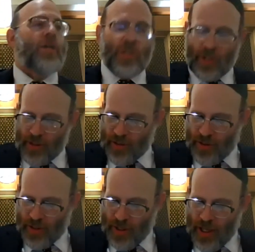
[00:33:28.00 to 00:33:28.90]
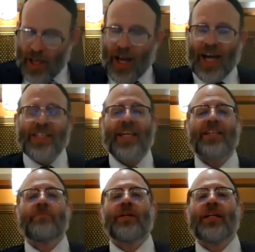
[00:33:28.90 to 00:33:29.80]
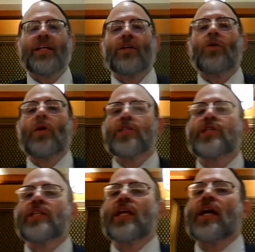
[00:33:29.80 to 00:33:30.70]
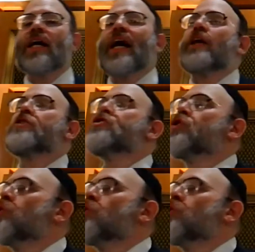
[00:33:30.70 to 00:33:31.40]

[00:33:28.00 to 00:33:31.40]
question. I said, meaning the question that I had on